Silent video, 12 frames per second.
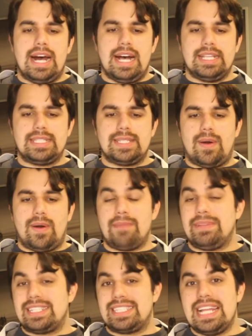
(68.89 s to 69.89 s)
So I'm
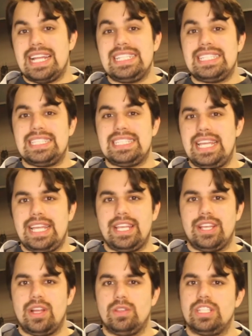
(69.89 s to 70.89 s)
excited to see
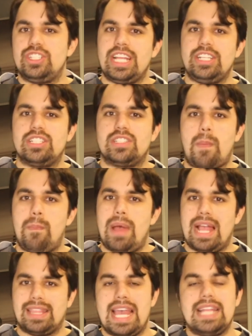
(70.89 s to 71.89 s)
the changes from
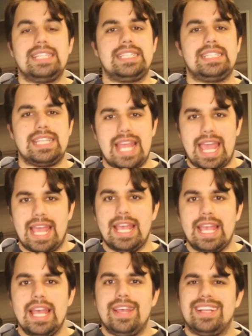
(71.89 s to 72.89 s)
back then to today.
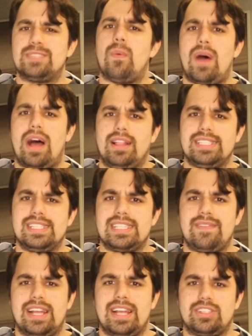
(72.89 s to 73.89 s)
It's been a while since I've
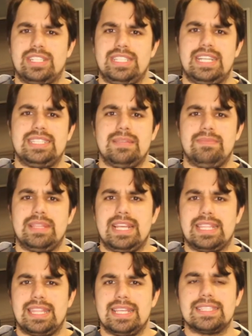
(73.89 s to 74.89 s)
actually done something like
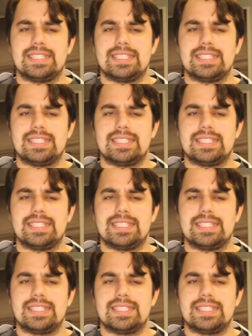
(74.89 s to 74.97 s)
this.